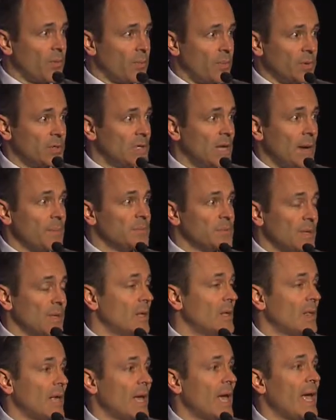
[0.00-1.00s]
perception
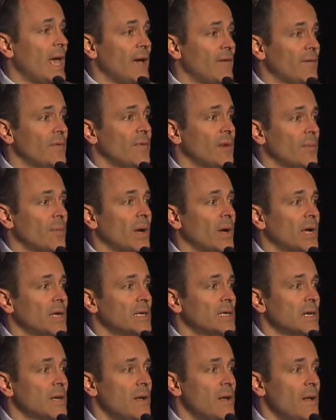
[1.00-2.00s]
that they have in their
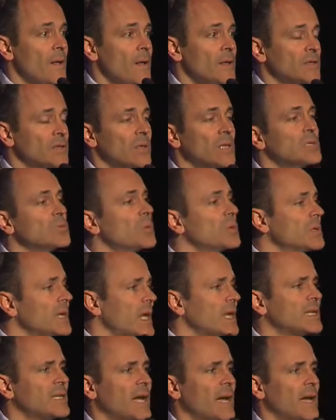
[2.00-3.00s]
minds. So this will
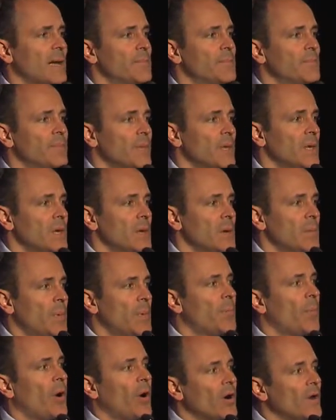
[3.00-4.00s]
take time.
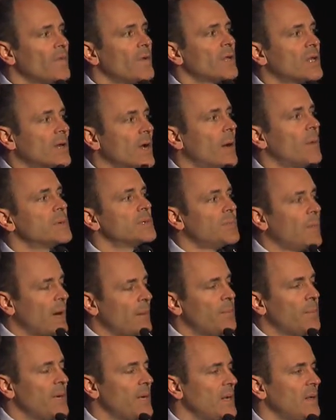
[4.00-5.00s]
But part of it comes by
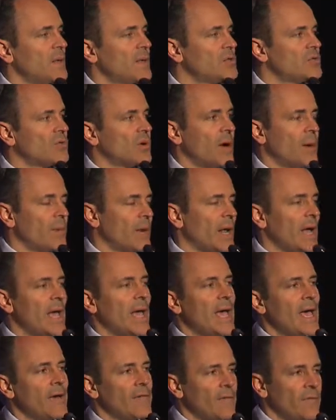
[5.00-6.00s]
beating this drum. And I
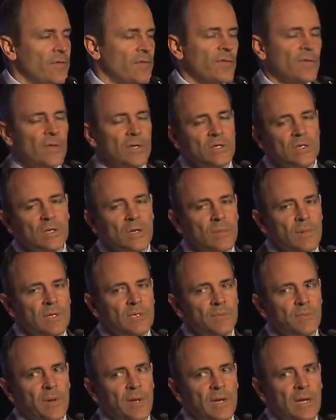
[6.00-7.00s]
have, if you've listened to me
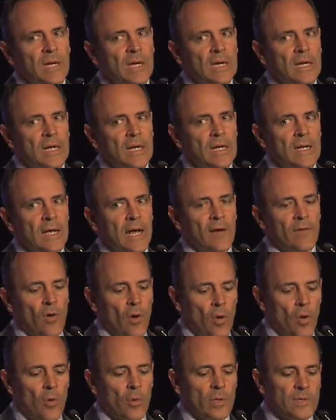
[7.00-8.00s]
speak, I've
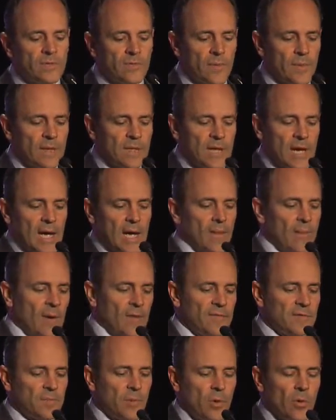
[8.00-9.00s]
always, from the time
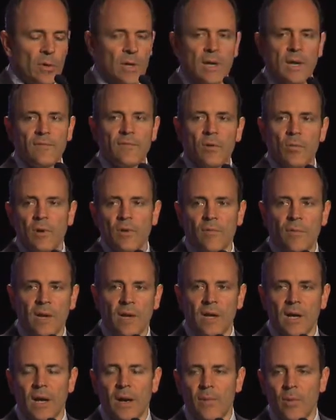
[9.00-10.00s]
I've spoken, every one of my
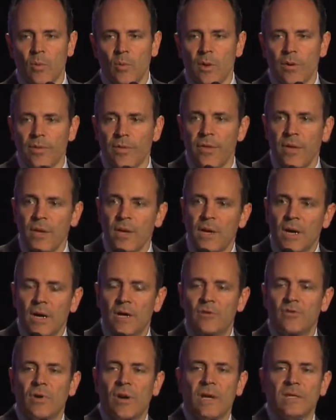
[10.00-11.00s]
Commonwealth
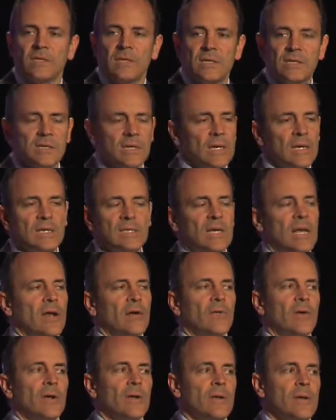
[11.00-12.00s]
addresses,
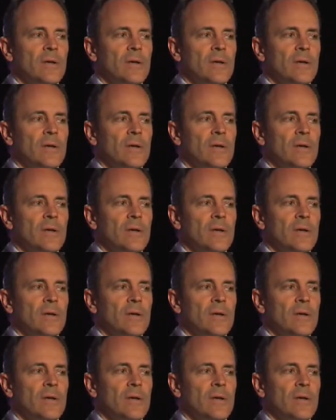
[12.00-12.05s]
etc.,